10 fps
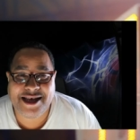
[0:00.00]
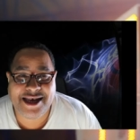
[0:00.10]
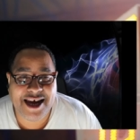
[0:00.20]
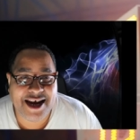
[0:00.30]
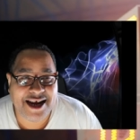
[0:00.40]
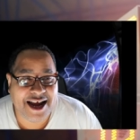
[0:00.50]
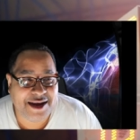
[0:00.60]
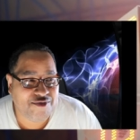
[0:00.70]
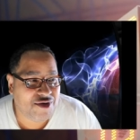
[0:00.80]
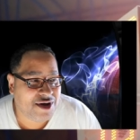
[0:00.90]
saying that
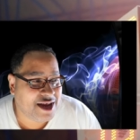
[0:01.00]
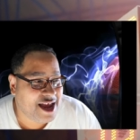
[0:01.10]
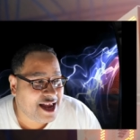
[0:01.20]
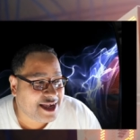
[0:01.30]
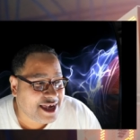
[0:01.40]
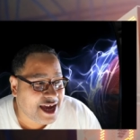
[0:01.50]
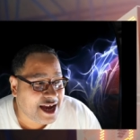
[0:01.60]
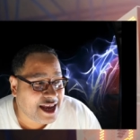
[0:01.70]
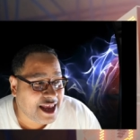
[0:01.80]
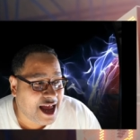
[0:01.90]
the brooklyn nets
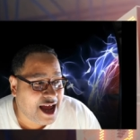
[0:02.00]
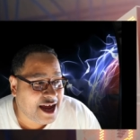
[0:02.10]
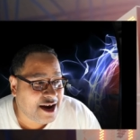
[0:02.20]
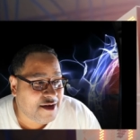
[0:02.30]
cannot